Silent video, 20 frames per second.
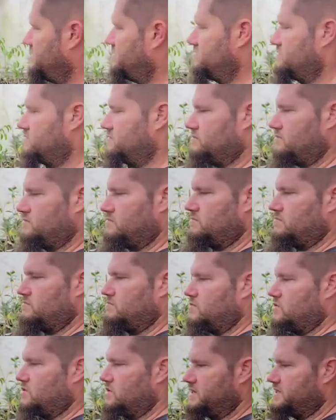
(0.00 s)
we
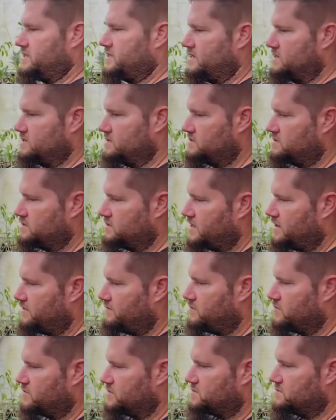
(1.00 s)
go. More like that. So
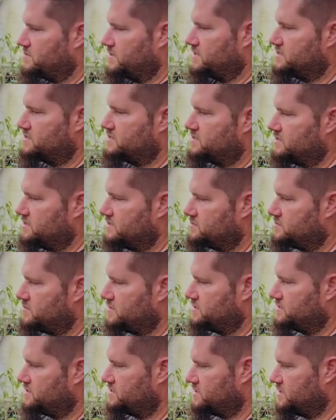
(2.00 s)
give more space to these
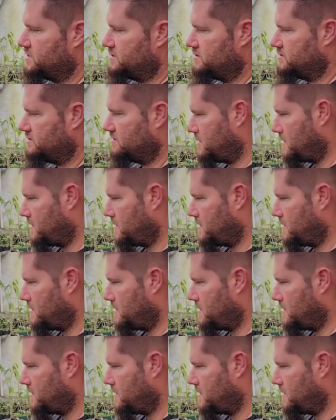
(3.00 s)
branches here.